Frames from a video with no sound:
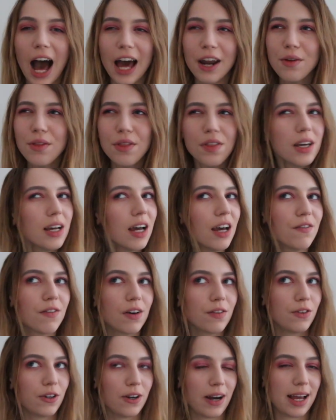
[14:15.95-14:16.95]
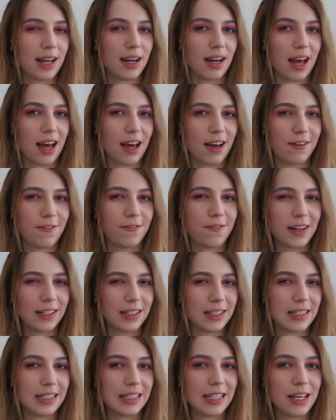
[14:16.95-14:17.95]
I don't think I've ever read a
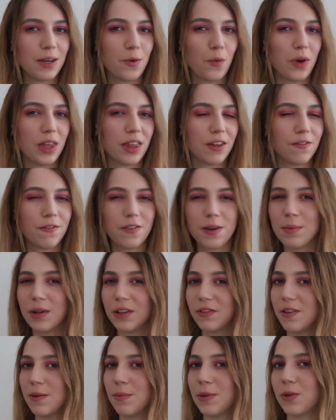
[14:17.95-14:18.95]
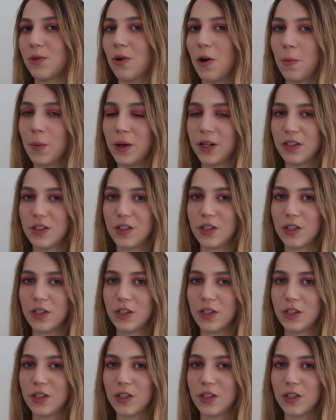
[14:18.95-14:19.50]
fantasy with a female-female romance,